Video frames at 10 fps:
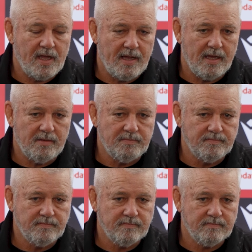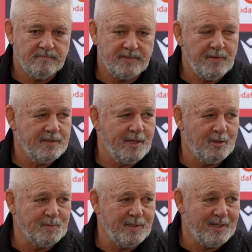Um, nothing
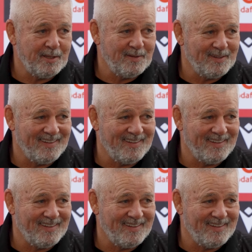tells me yet.